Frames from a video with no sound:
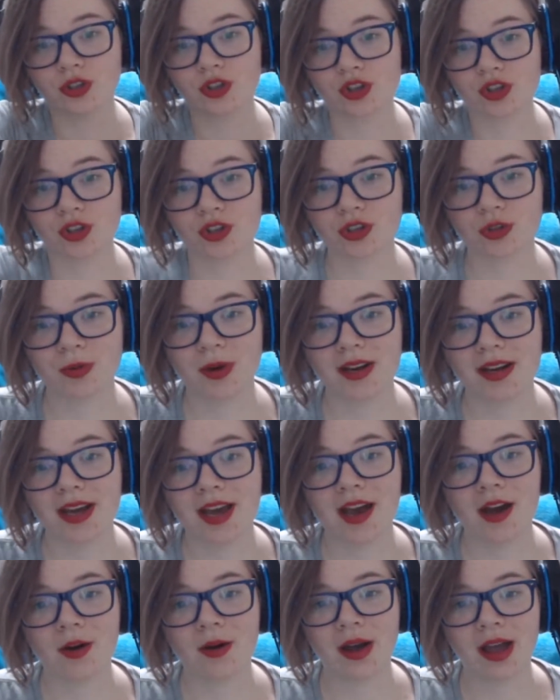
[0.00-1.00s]
shirts right
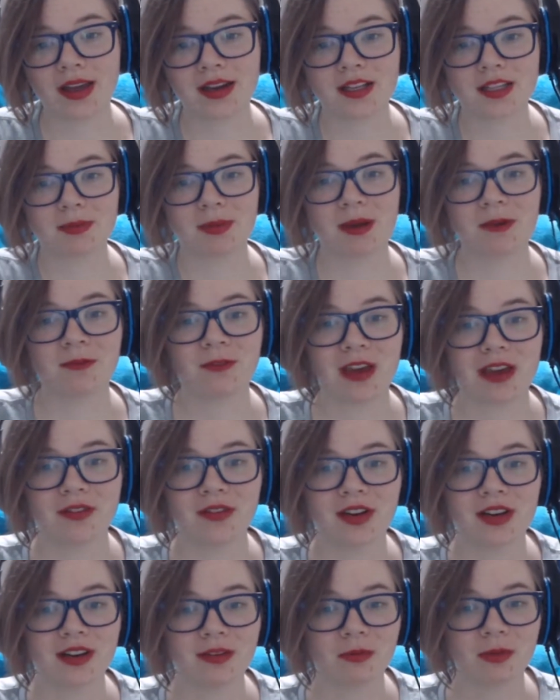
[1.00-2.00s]
now, and it's my
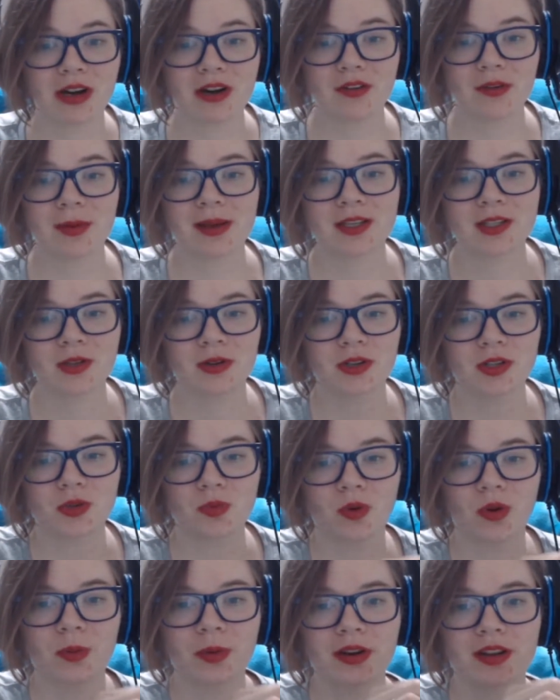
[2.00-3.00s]
favorite, and whenever my students
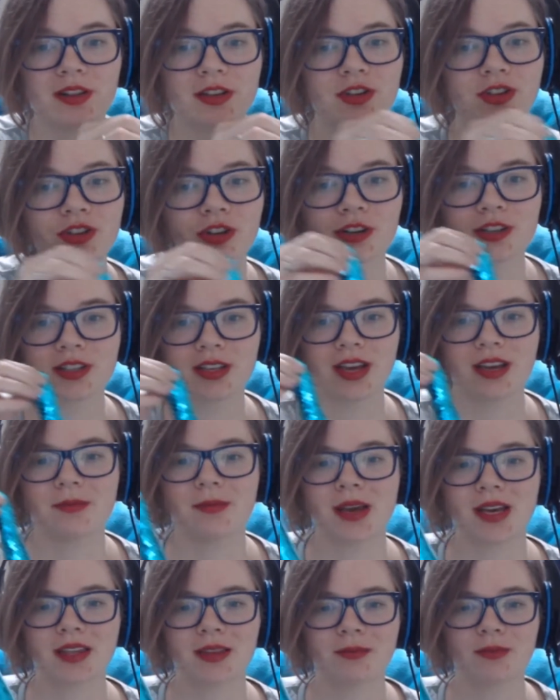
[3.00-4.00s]
wore one of these shirts, I'd
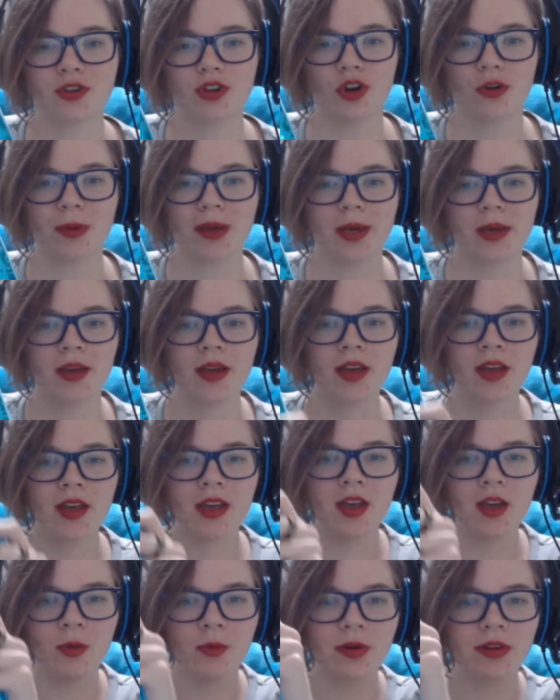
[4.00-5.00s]
make them show me,
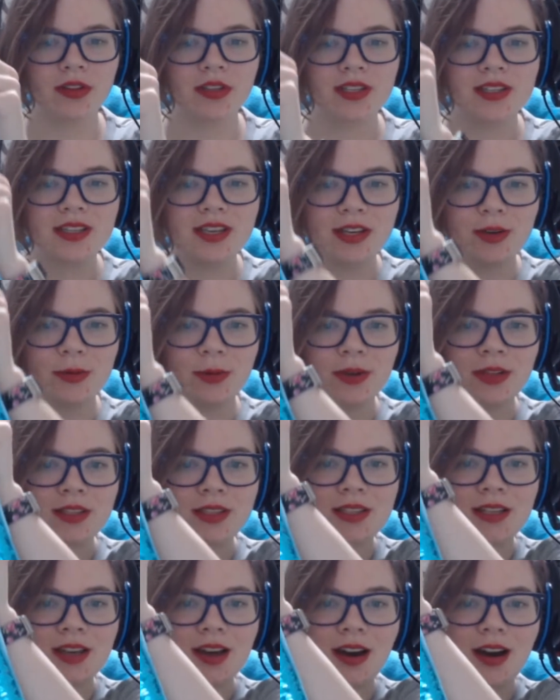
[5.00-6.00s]
where the
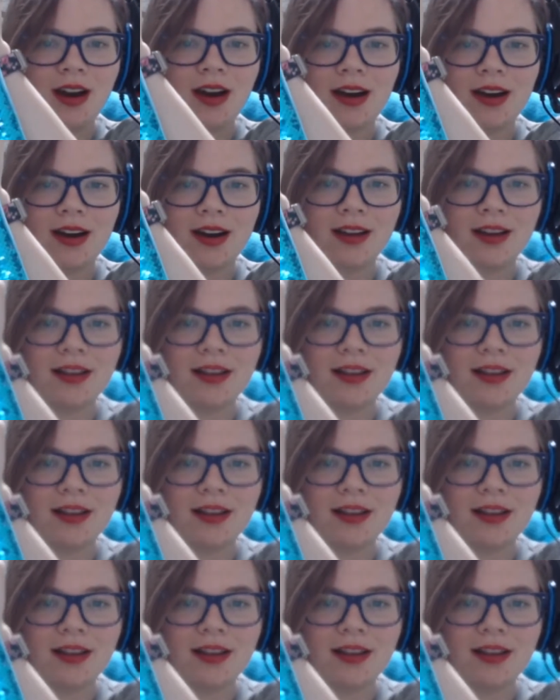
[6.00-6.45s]
sequins are